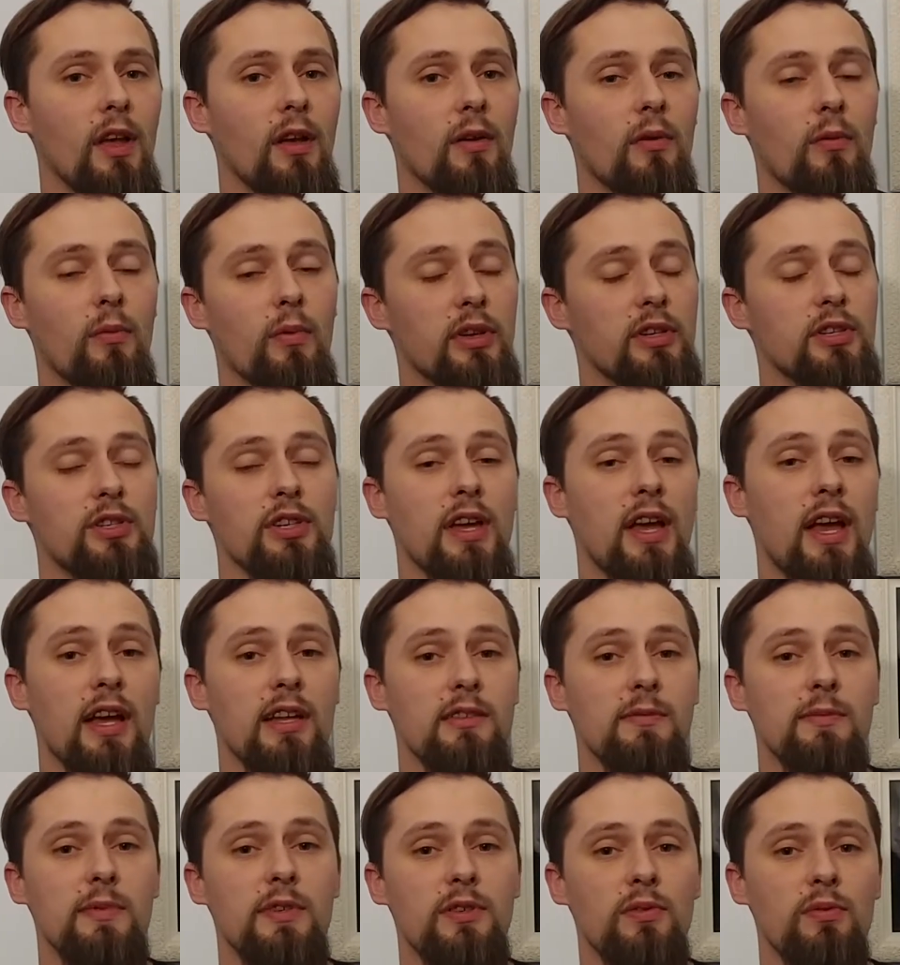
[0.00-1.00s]
Which
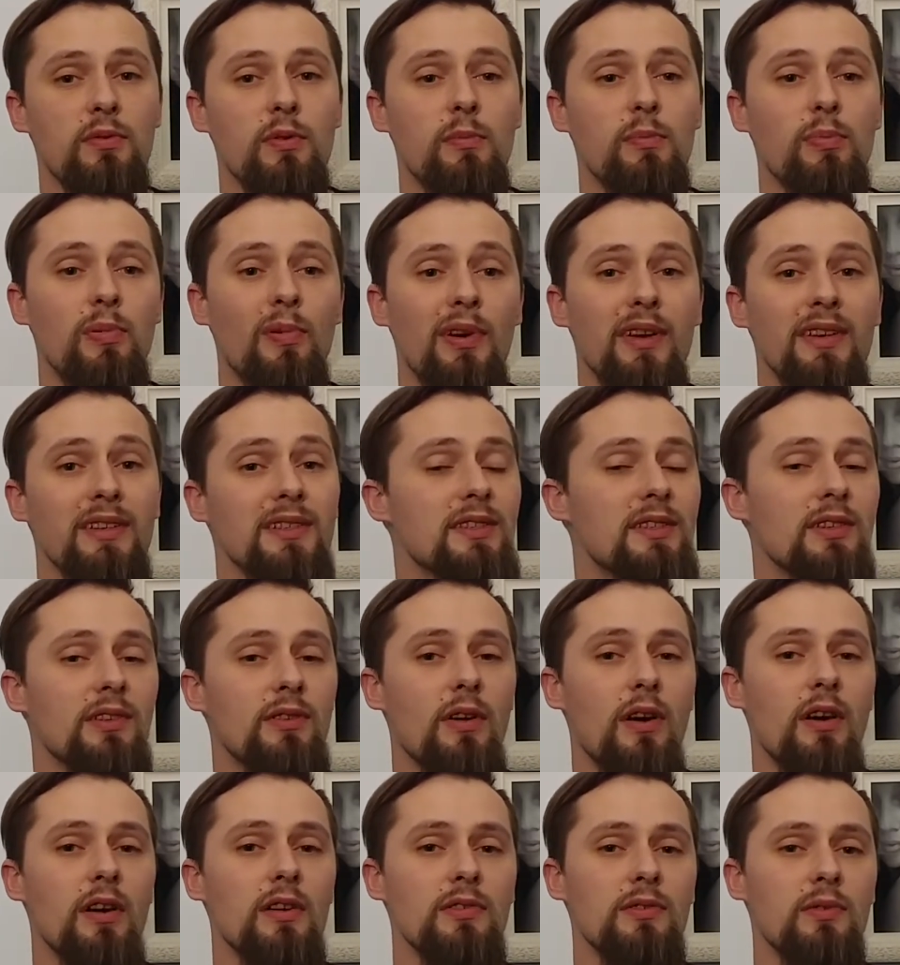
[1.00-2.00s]
adds me to a point,
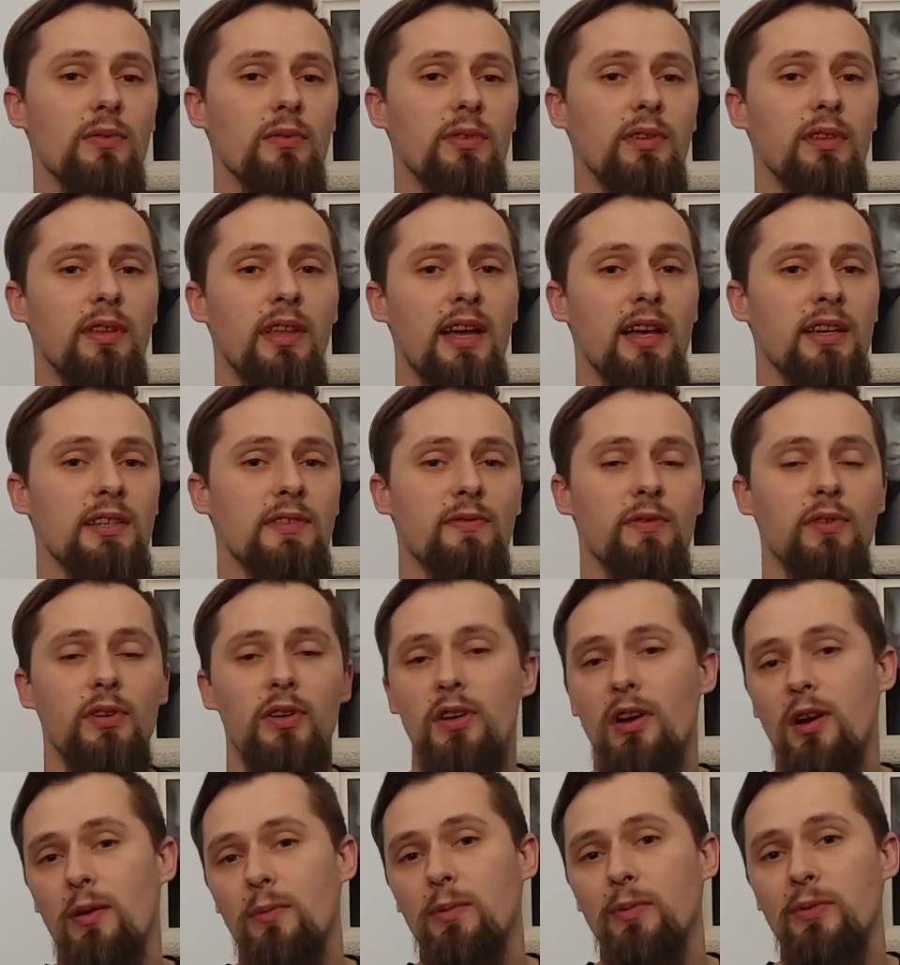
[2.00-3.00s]
cigars only last for
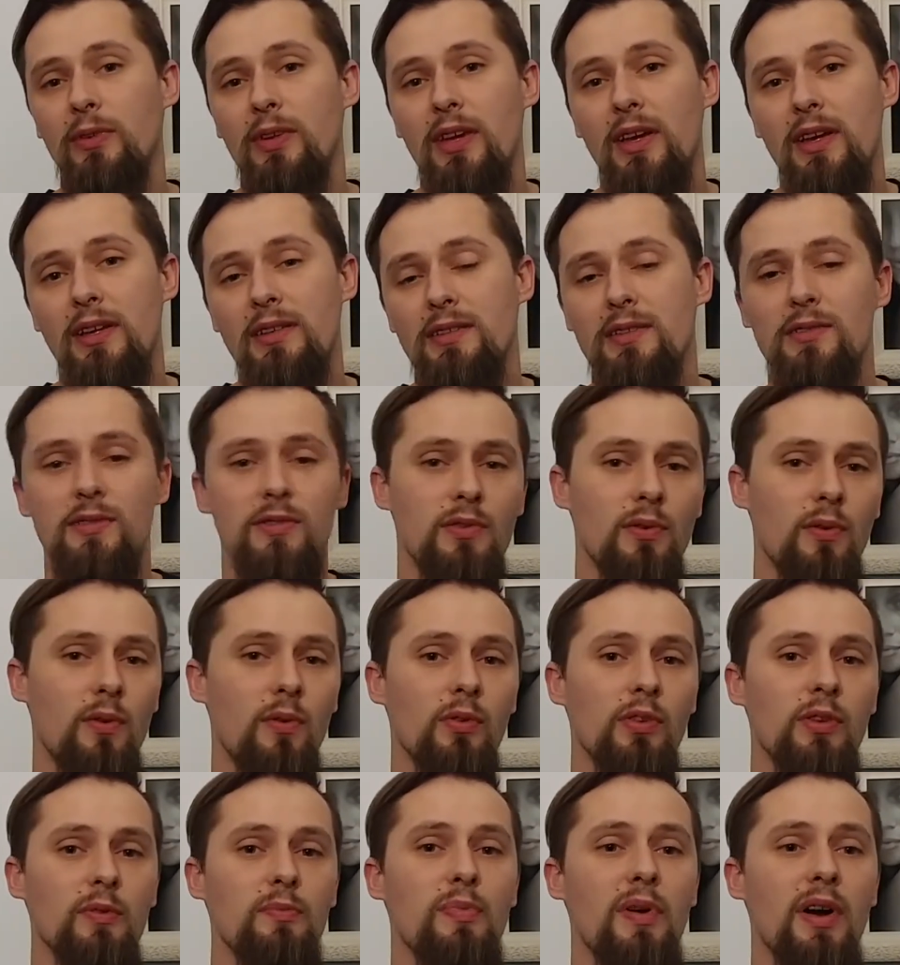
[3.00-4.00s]
a couple days, so
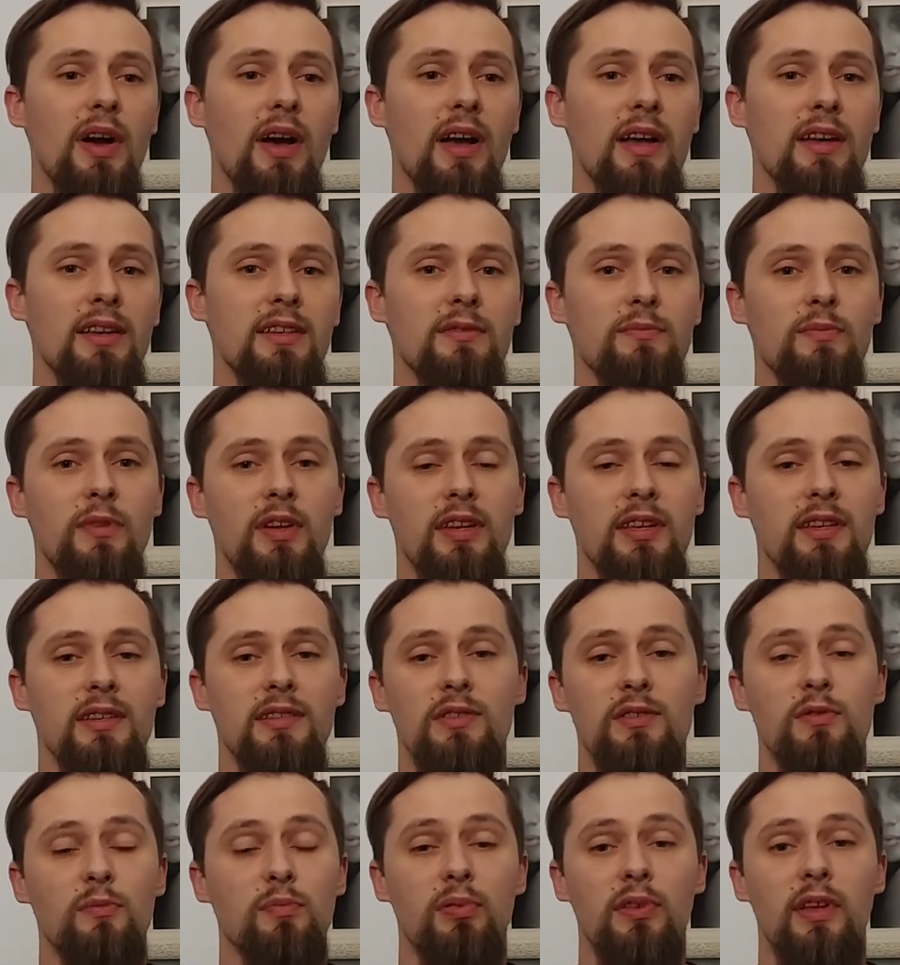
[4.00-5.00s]
only buy as many
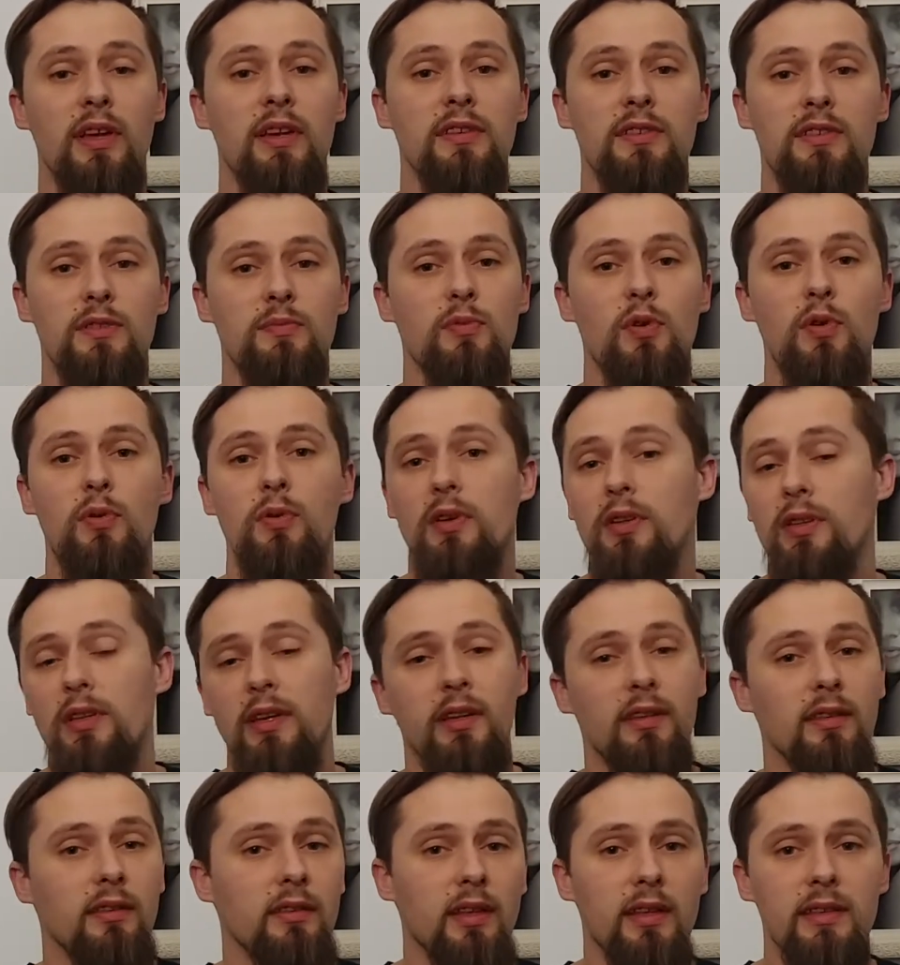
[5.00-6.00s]
as you plan to smoke in,
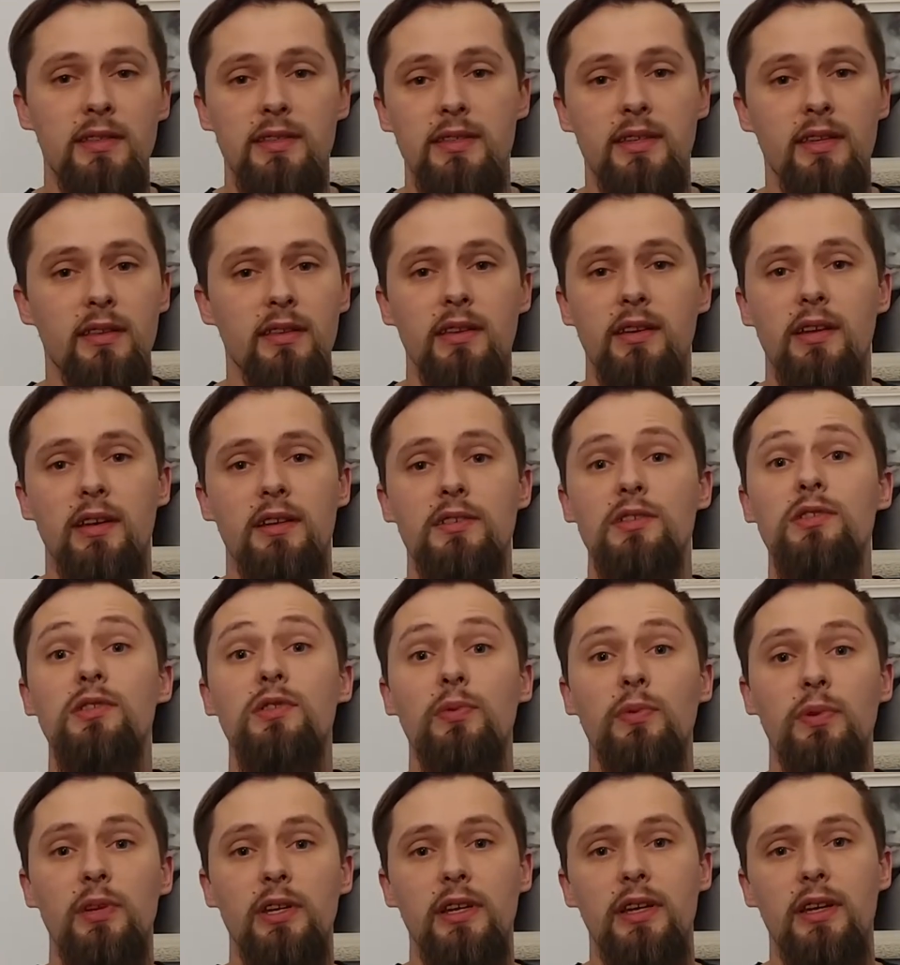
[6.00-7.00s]
like, let's say the next
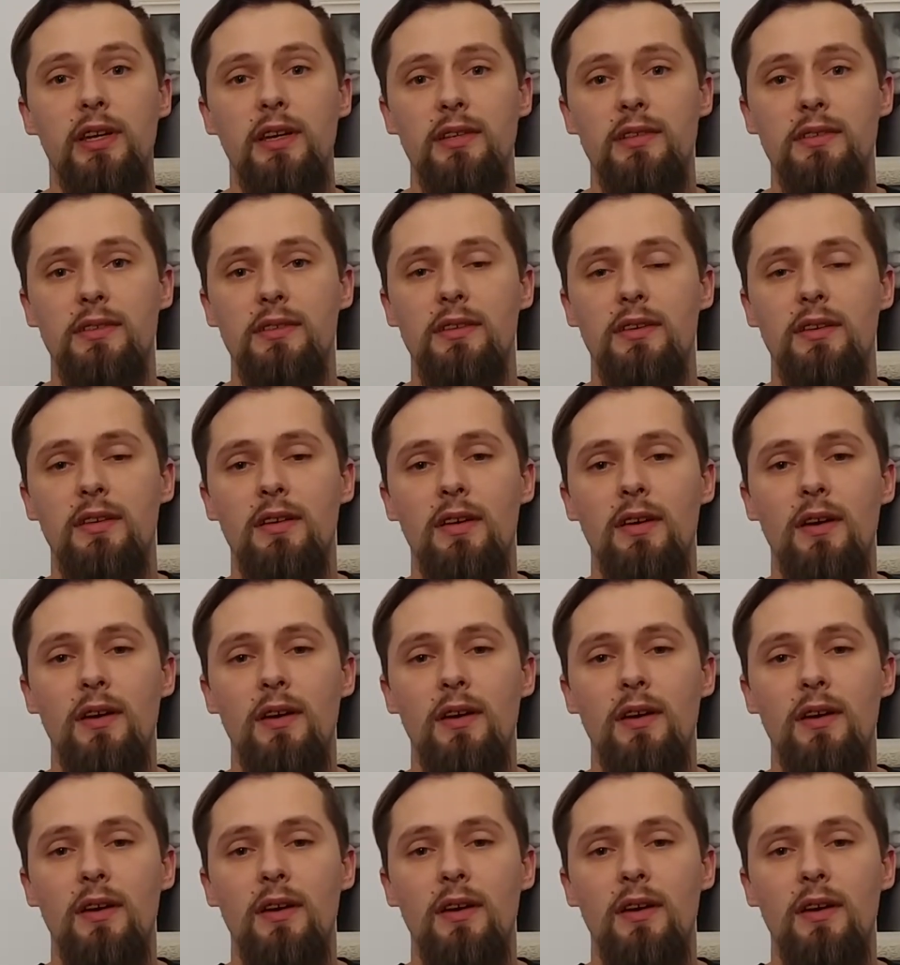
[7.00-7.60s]
3 days.